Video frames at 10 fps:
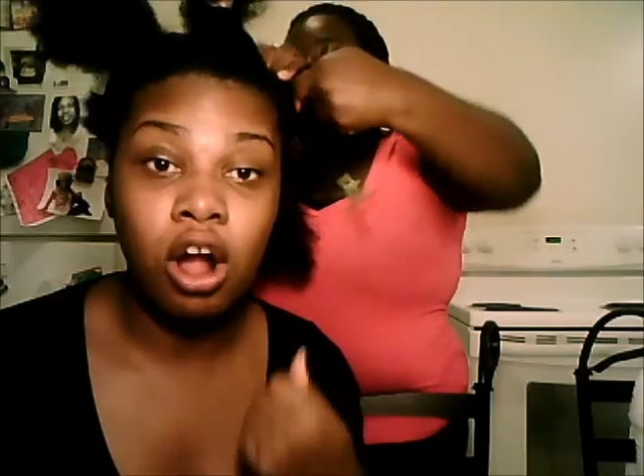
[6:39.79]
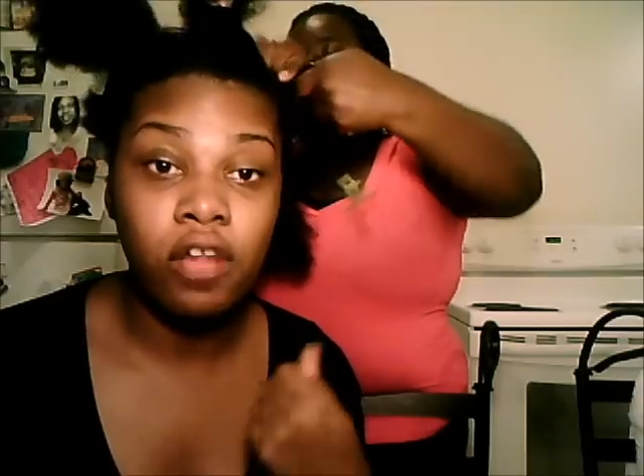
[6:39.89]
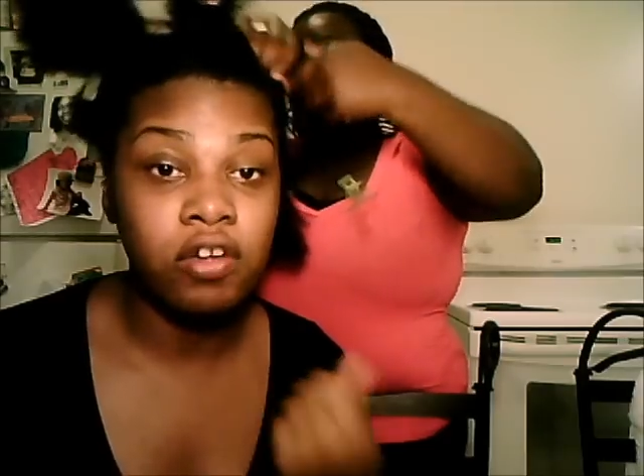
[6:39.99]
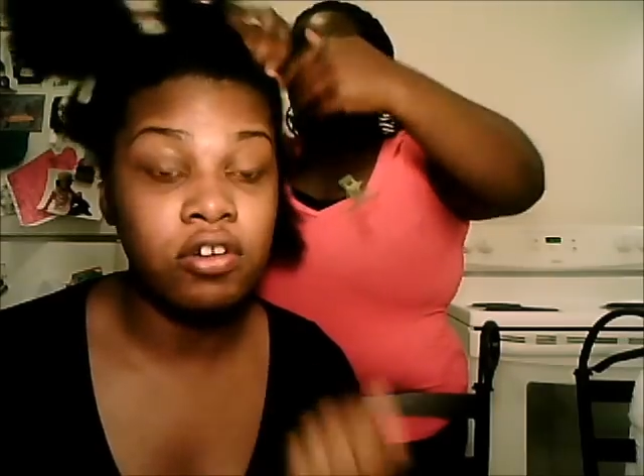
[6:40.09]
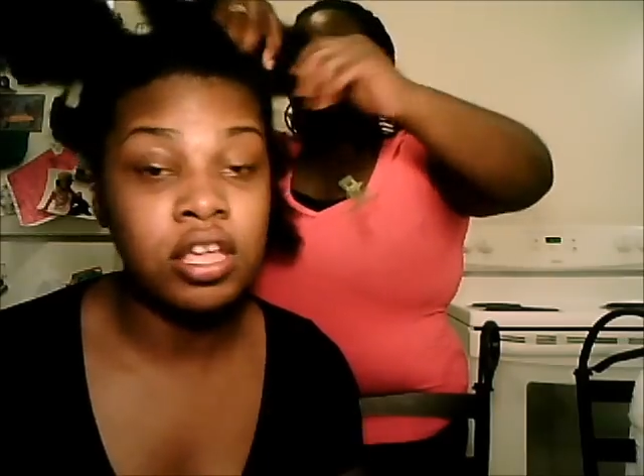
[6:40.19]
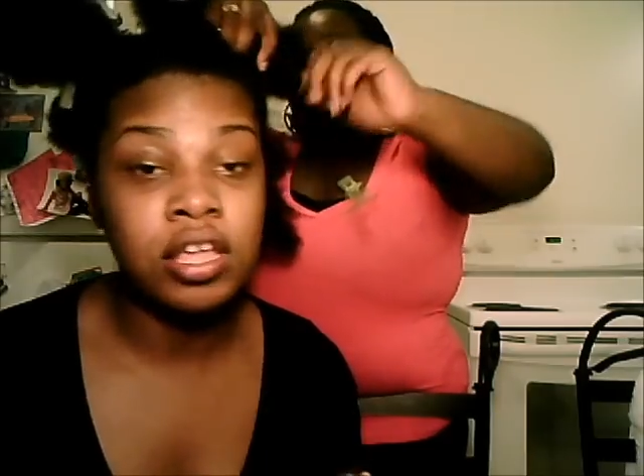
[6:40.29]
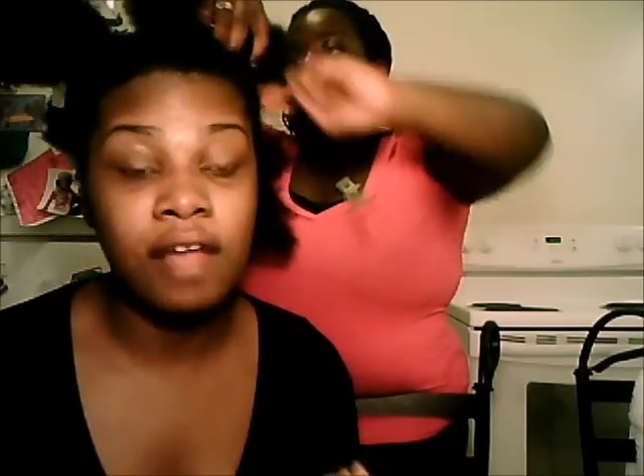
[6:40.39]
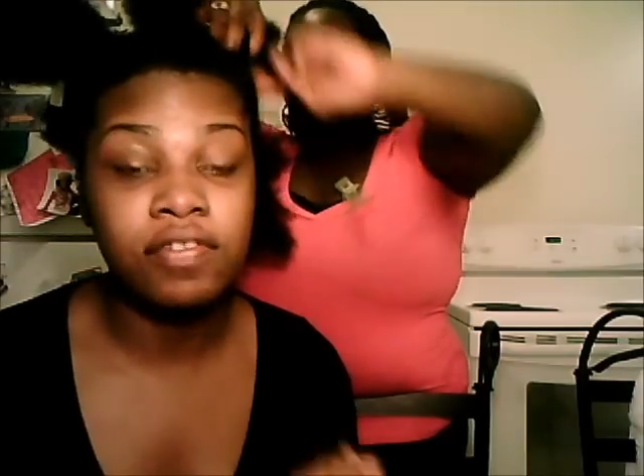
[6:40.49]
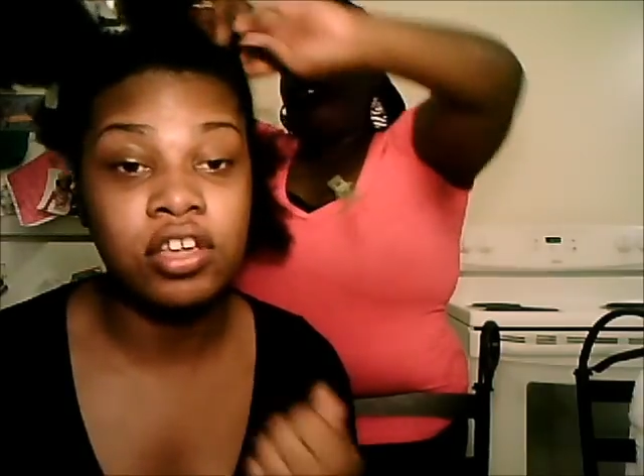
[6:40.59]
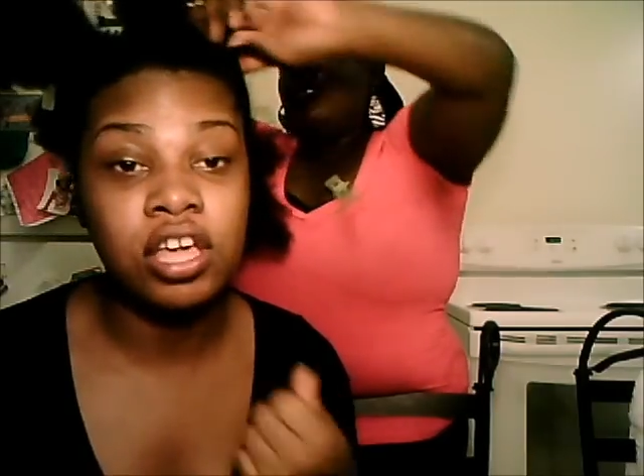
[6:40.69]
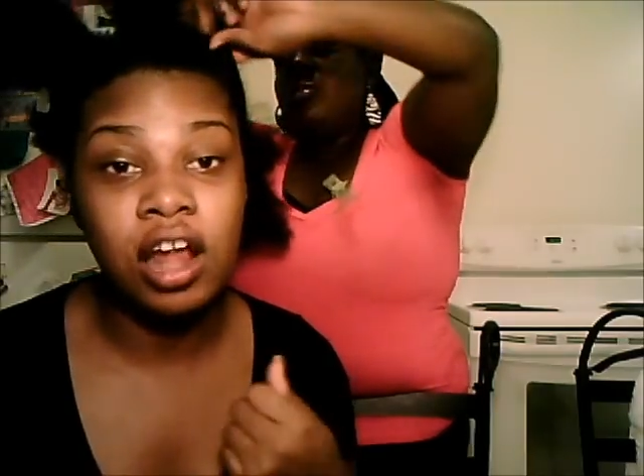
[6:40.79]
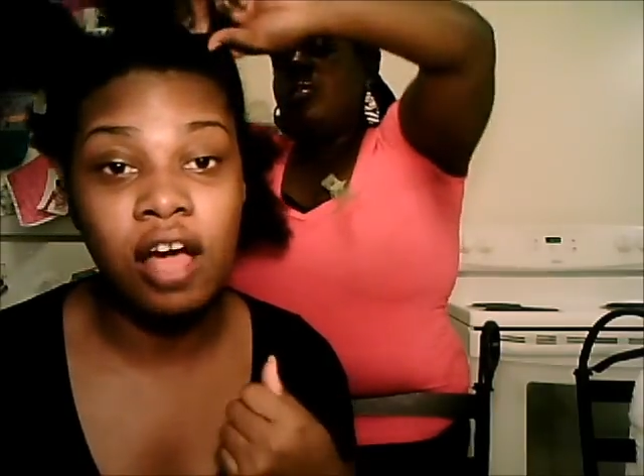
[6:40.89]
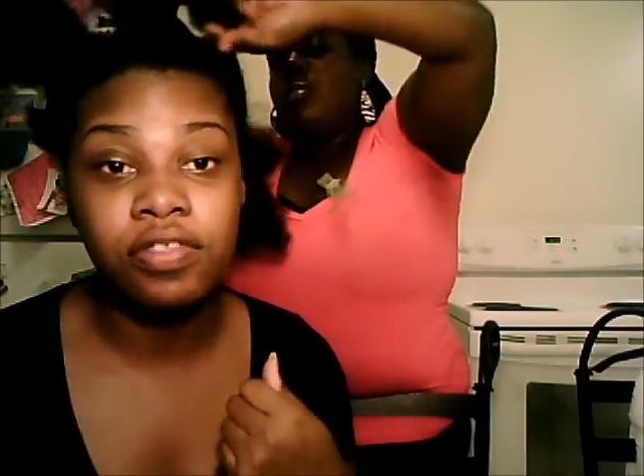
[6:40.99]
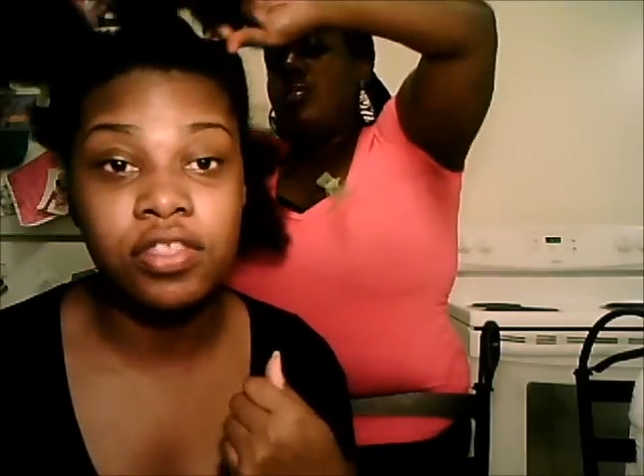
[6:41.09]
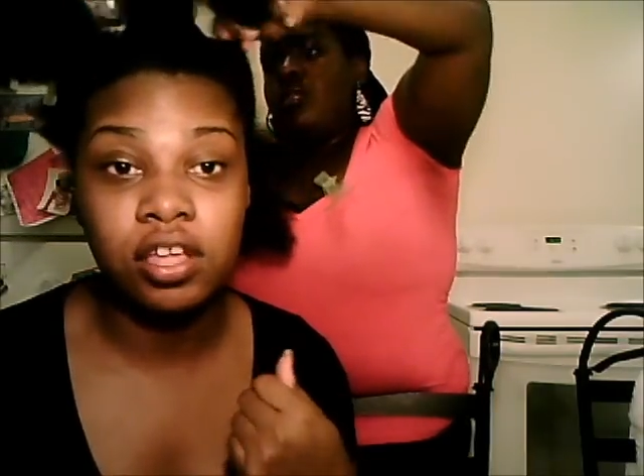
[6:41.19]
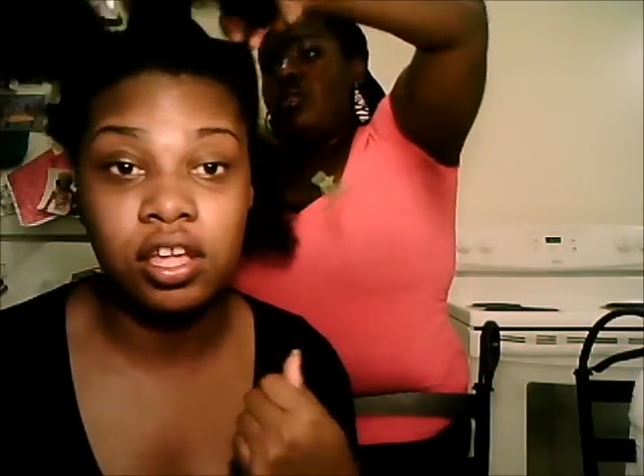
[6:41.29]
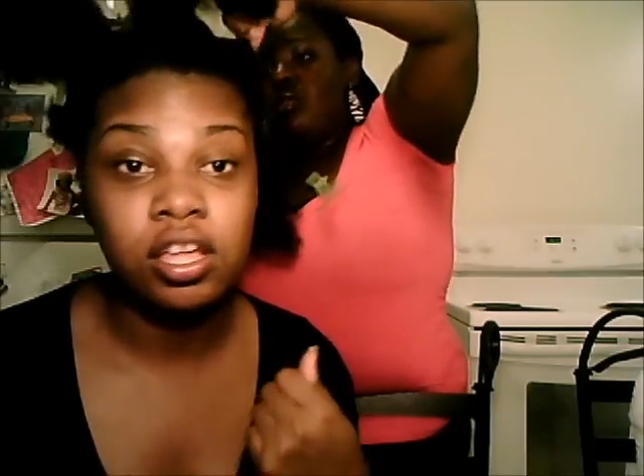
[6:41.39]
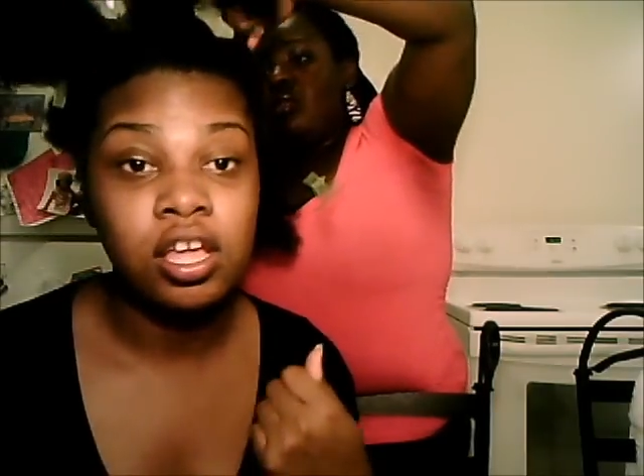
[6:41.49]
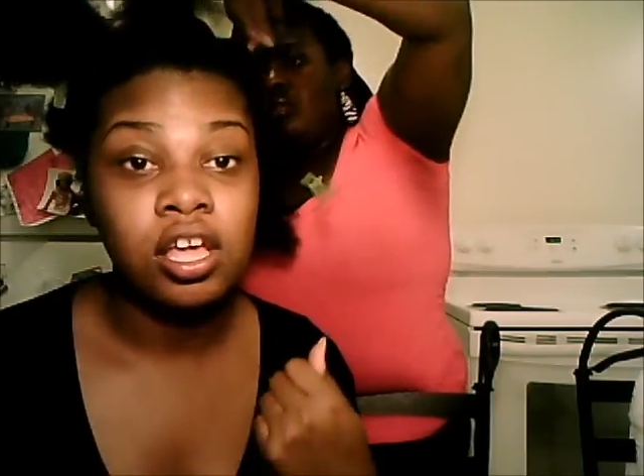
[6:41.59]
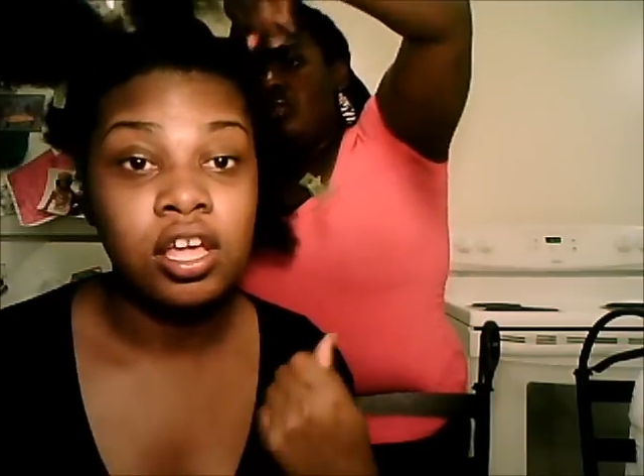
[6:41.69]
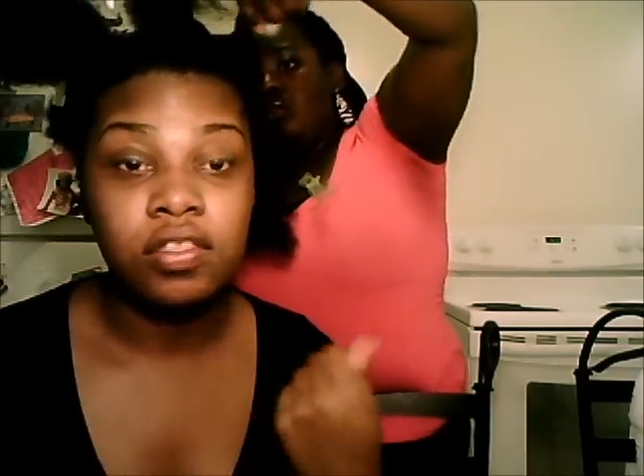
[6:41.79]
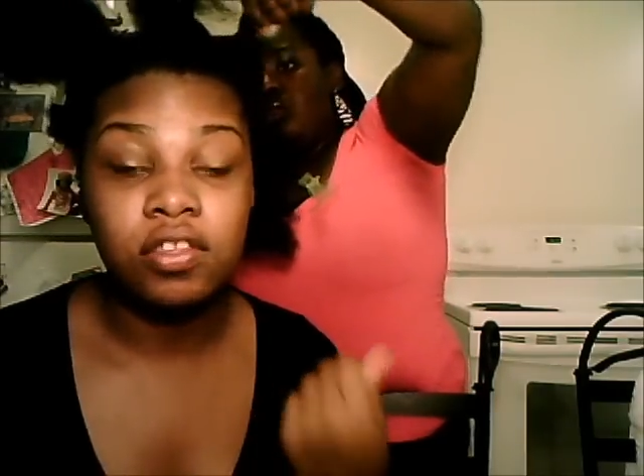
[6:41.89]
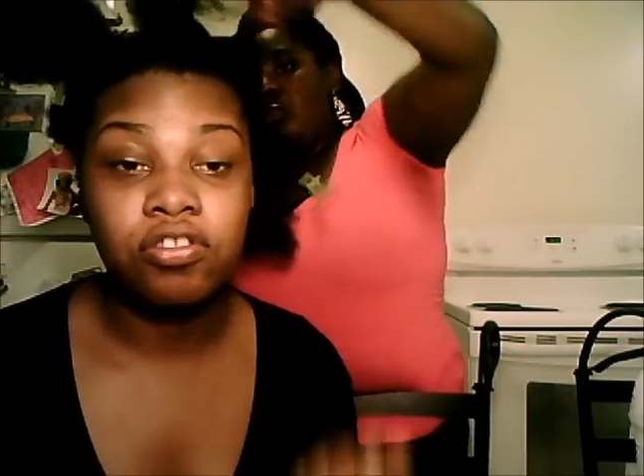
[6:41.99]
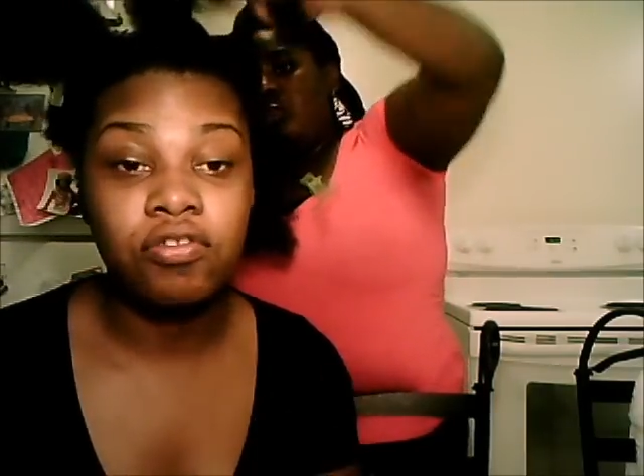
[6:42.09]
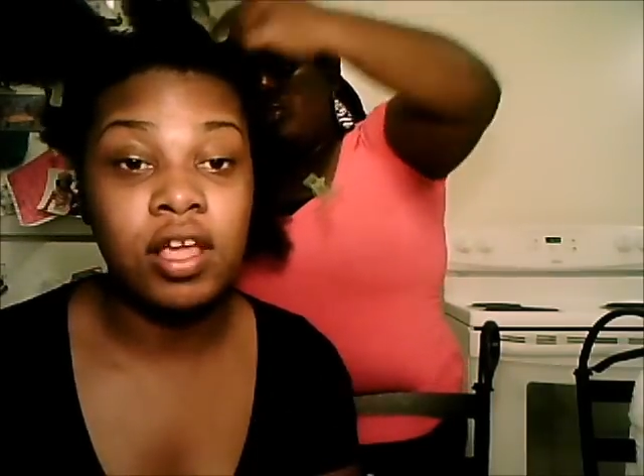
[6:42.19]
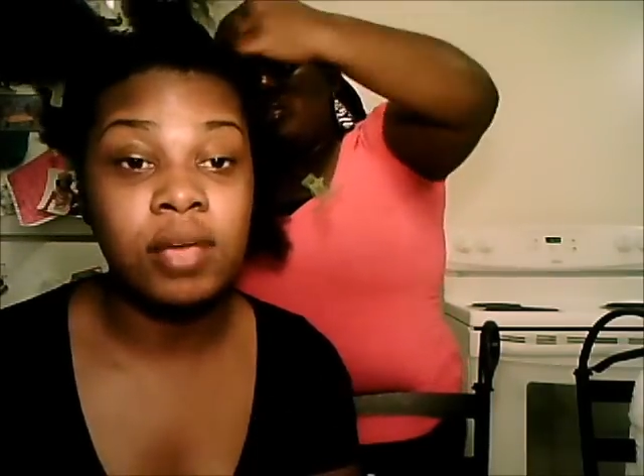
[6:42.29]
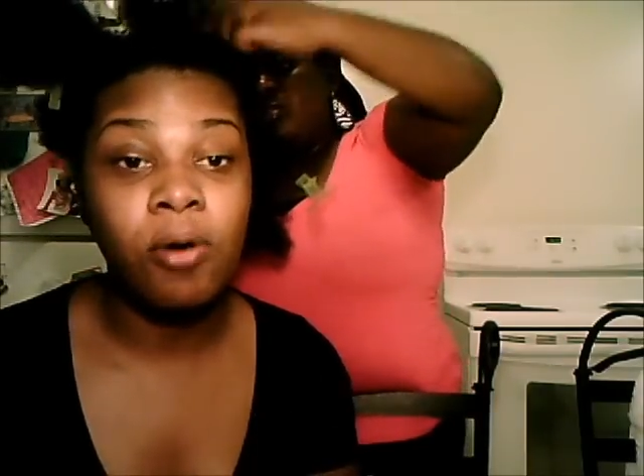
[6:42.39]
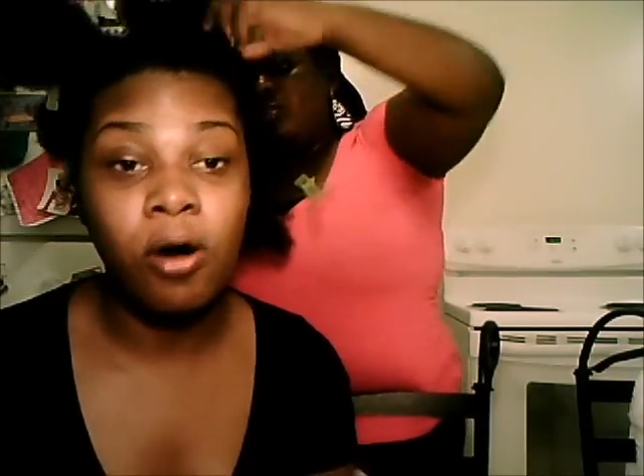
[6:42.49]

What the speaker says: or they'll have to cut off the straight